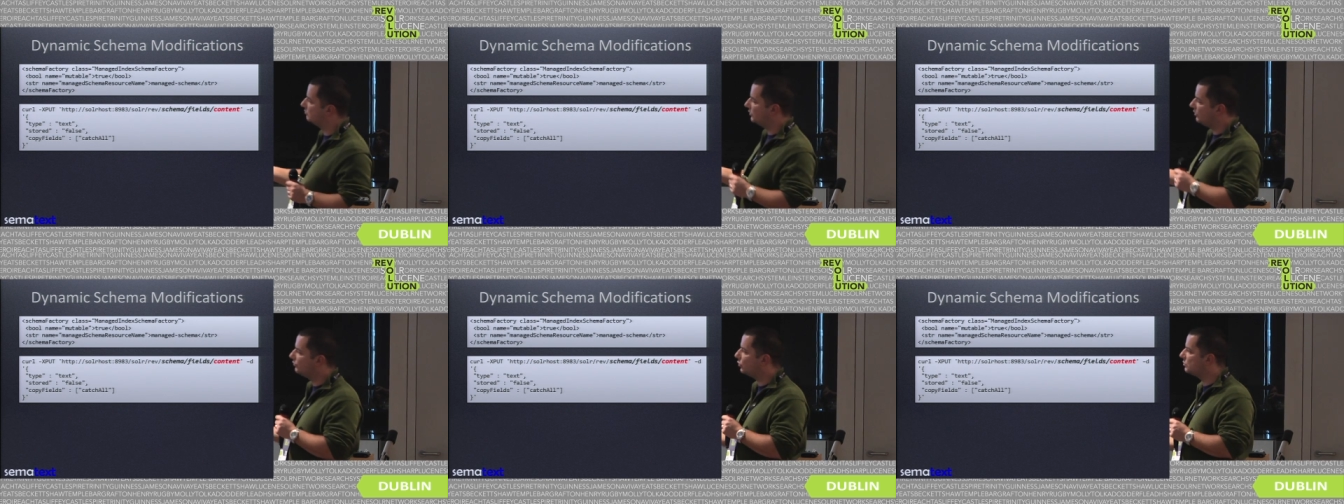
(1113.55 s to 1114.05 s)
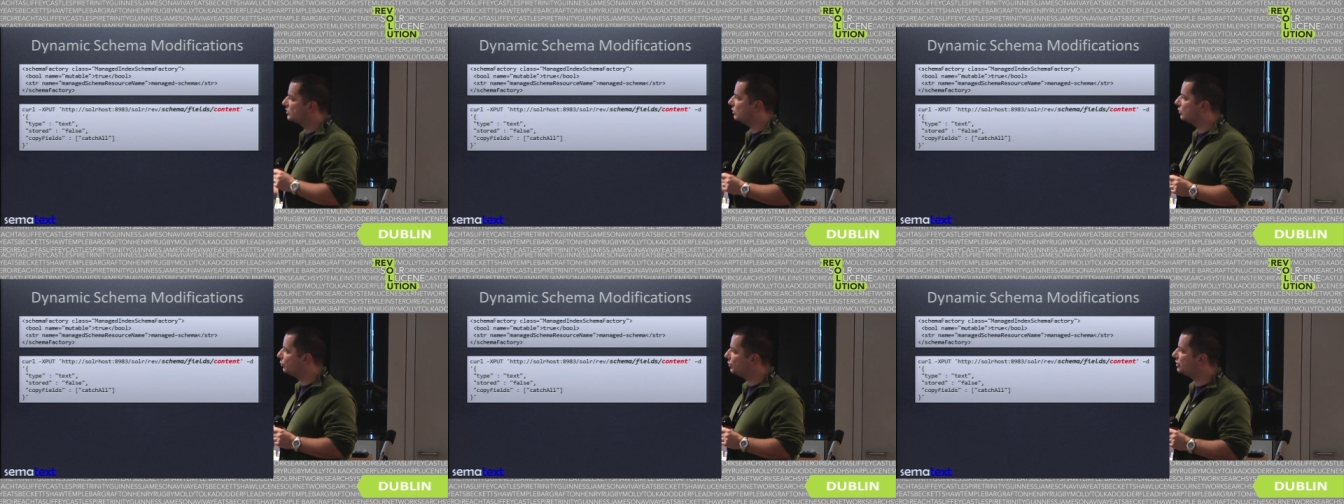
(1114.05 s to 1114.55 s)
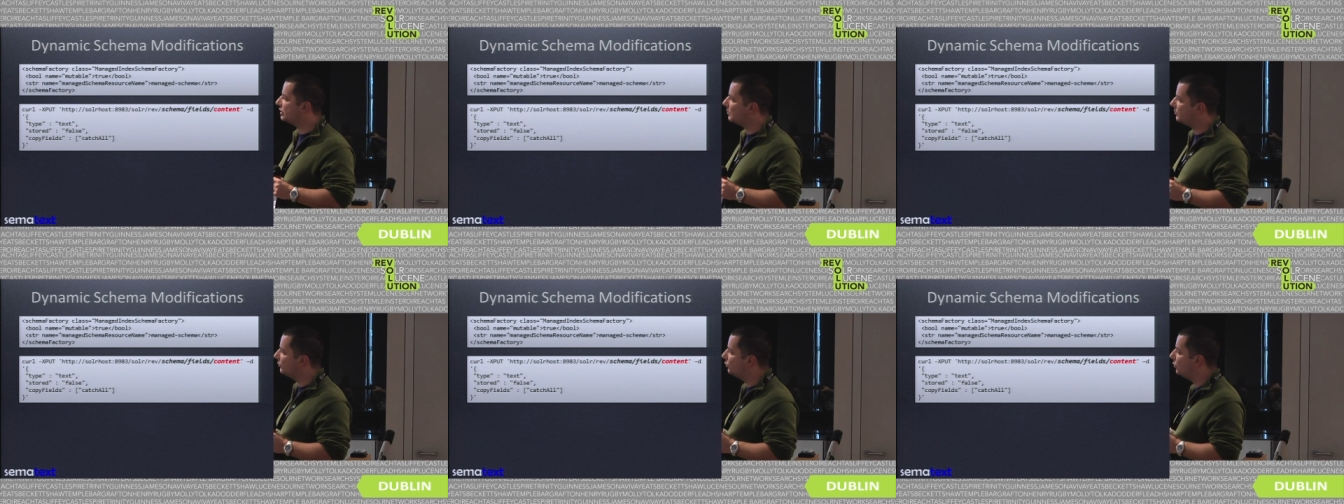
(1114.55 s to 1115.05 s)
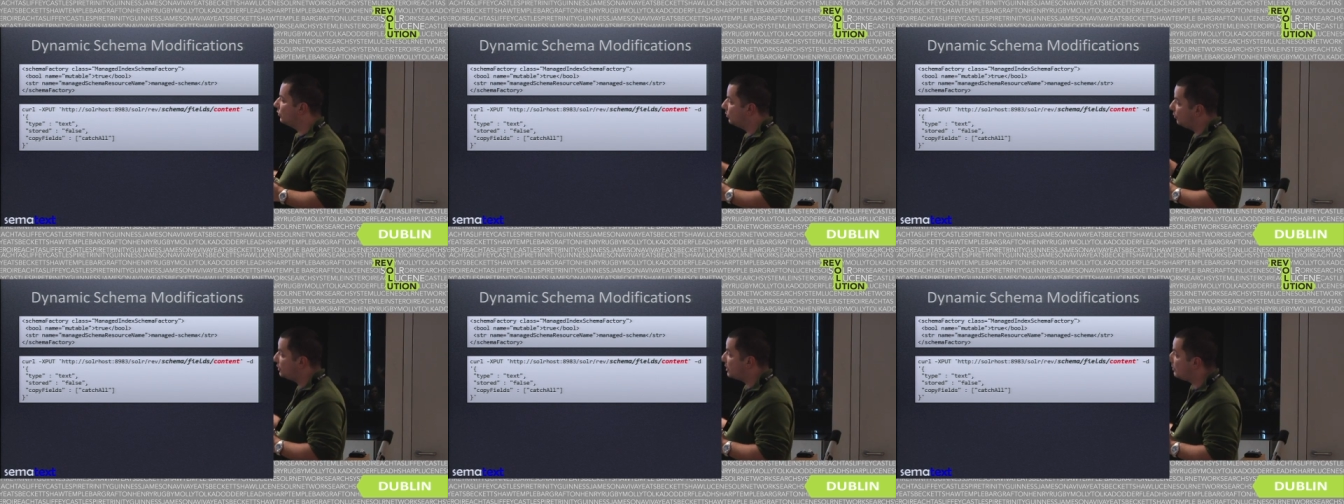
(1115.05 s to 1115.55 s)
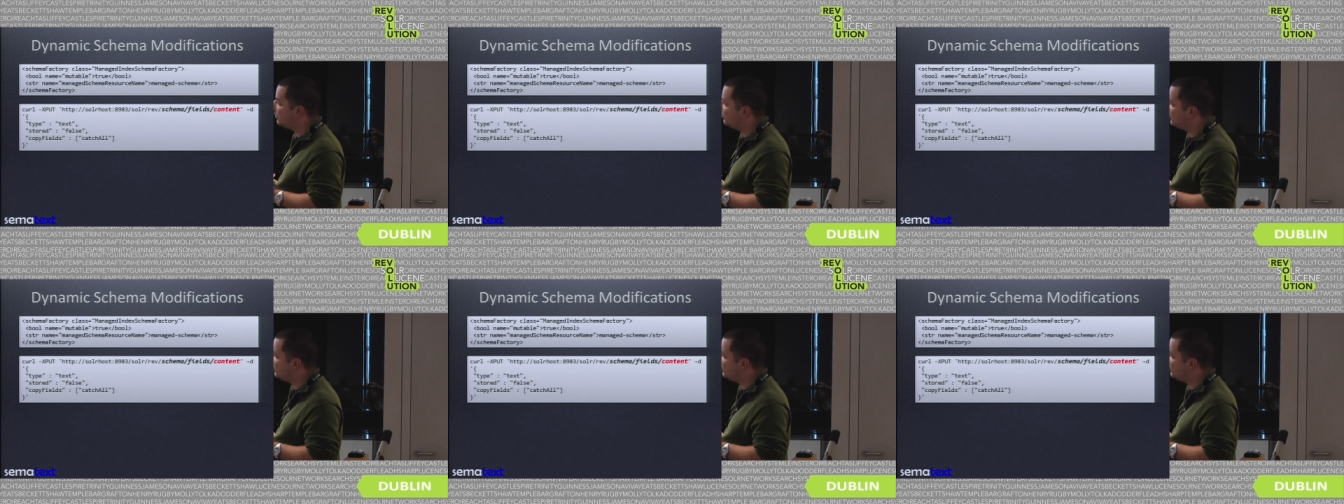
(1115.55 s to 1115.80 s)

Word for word: inform Solr which type, which type of